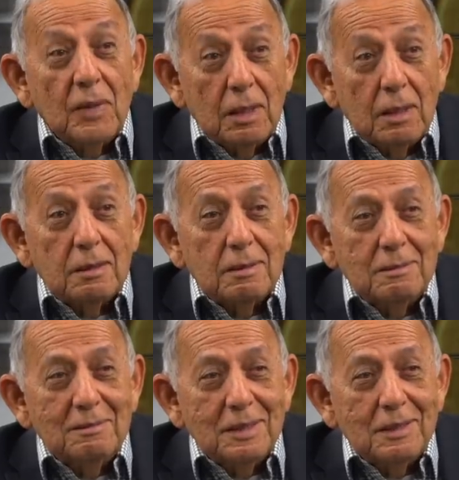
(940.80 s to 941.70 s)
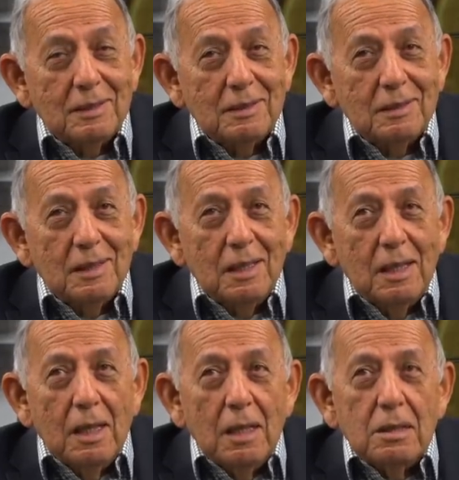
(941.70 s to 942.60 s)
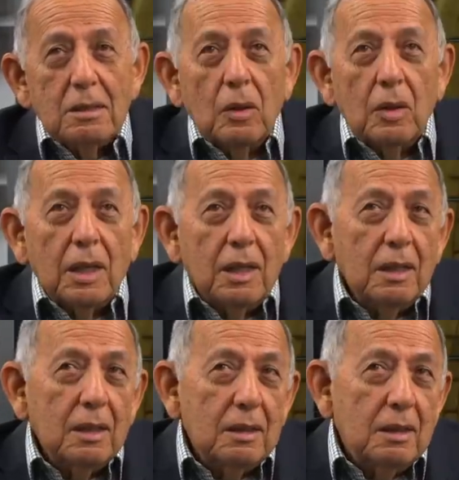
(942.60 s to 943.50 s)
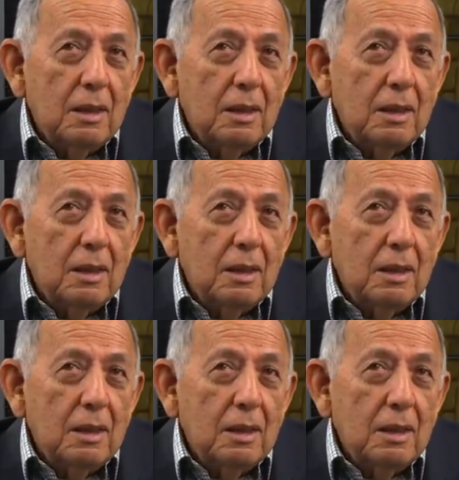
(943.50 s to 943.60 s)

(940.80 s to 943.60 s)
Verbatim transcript: Yes, yes. So it ended.